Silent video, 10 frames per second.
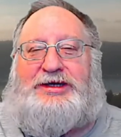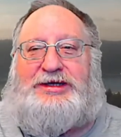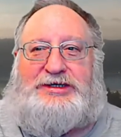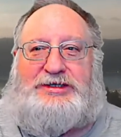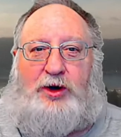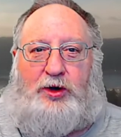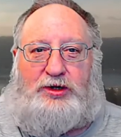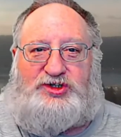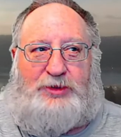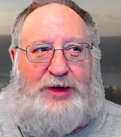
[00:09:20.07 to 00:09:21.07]
uh,
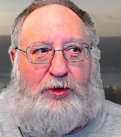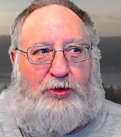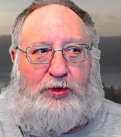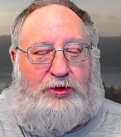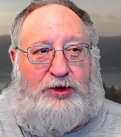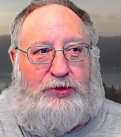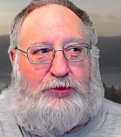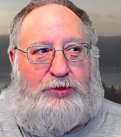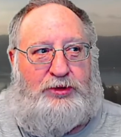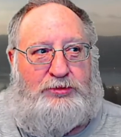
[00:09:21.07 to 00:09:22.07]
are somehow or
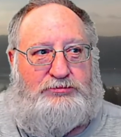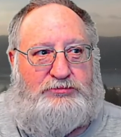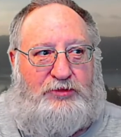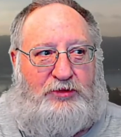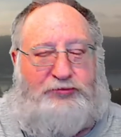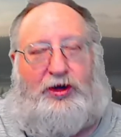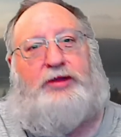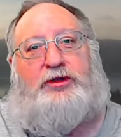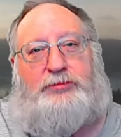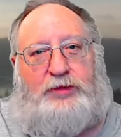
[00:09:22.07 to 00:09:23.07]
another
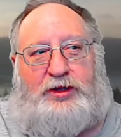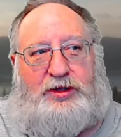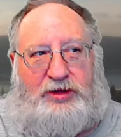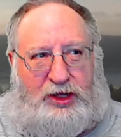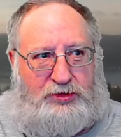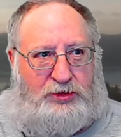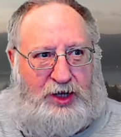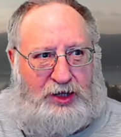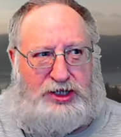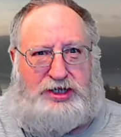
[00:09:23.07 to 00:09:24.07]
violent and
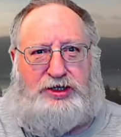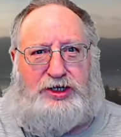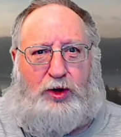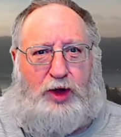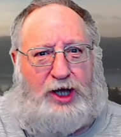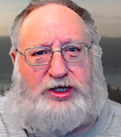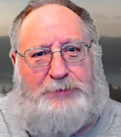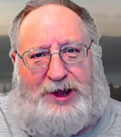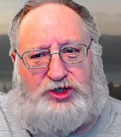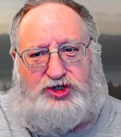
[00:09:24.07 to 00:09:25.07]
an illegal
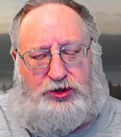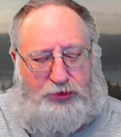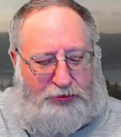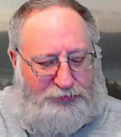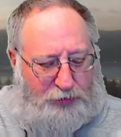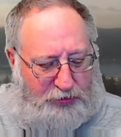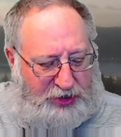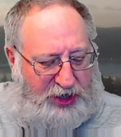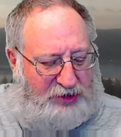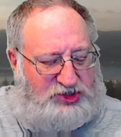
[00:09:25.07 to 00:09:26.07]
occupation and therefore they
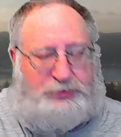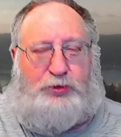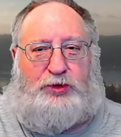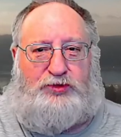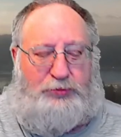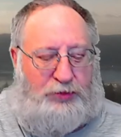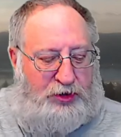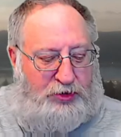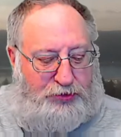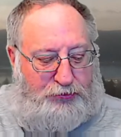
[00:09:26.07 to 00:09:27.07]
can't support them
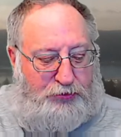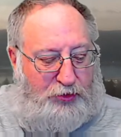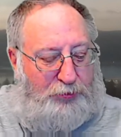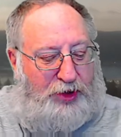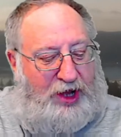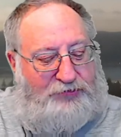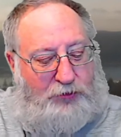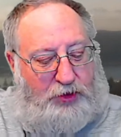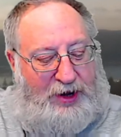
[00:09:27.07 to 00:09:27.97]
through their platform.